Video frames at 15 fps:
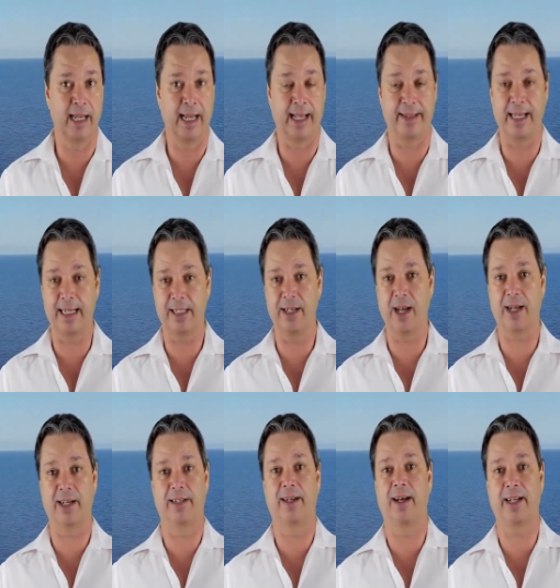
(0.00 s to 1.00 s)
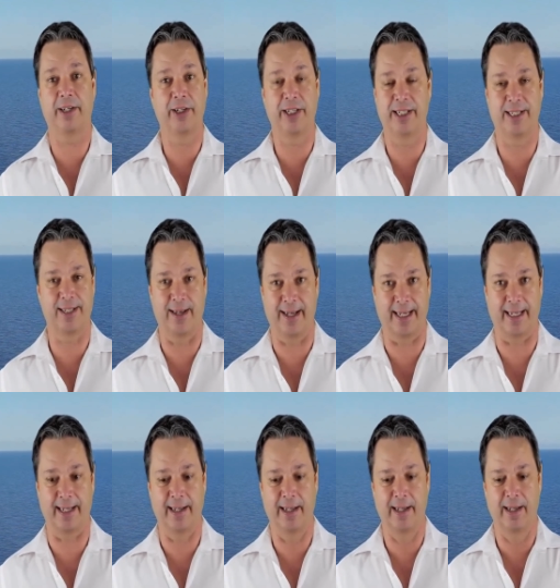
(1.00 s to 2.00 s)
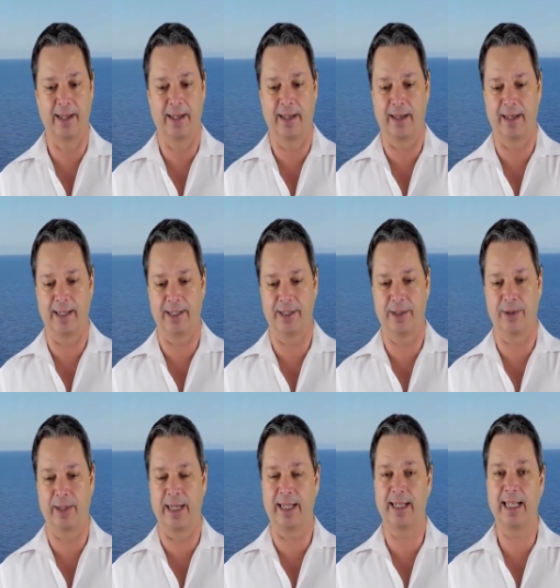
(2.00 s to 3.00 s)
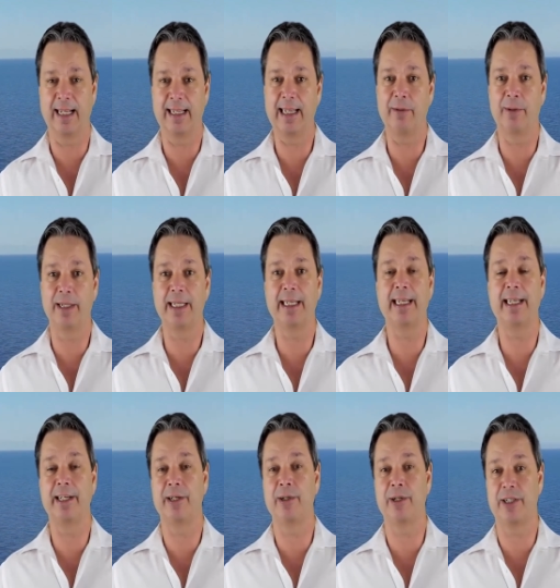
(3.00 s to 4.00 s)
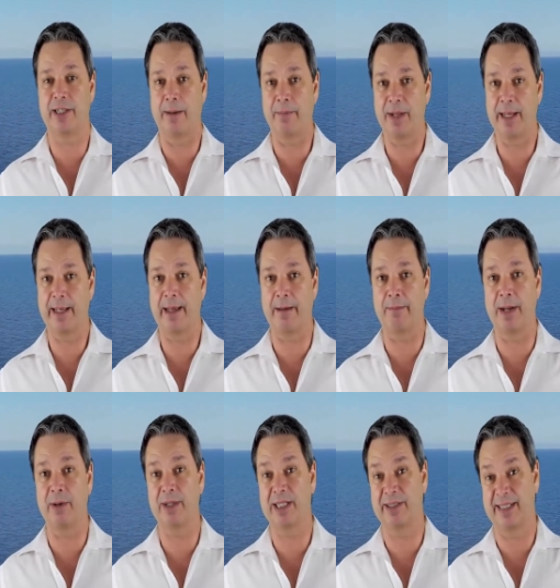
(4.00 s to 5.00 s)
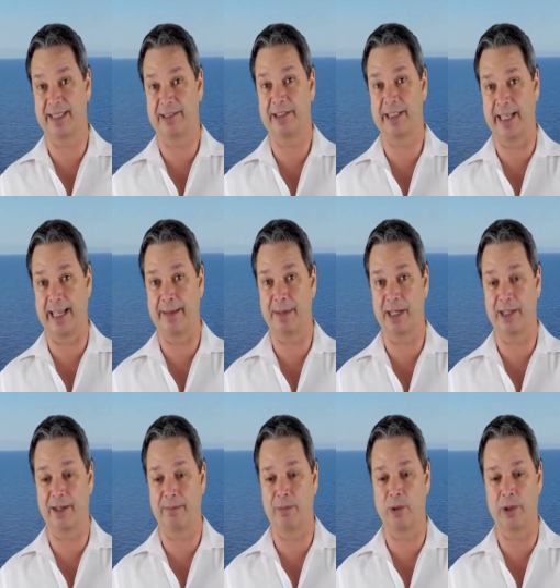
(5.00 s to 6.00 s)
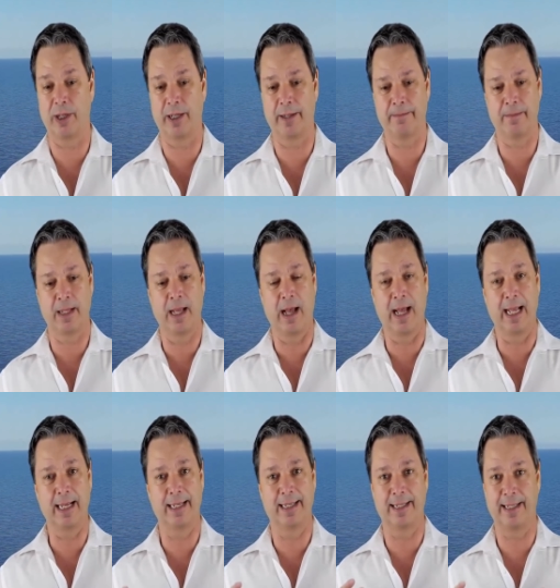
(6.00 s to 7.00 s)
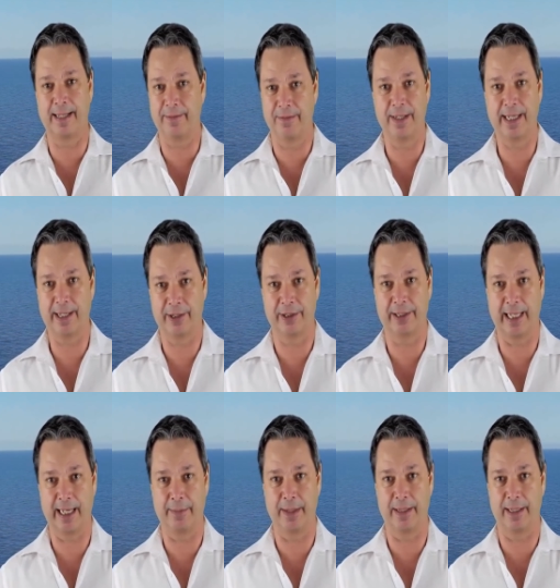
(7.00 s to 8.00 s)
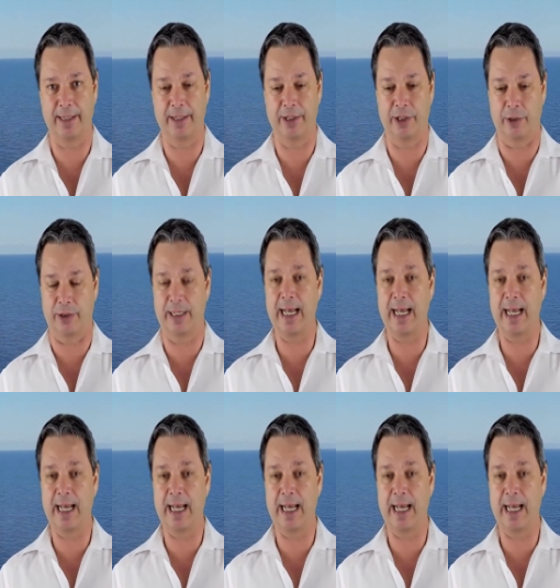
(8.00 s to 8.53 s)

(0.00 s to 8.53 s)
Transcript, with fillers: And that's not, not a good sign. Uh, so I think they really need to do something about their entertainment on board. I love the entertainment in the shows.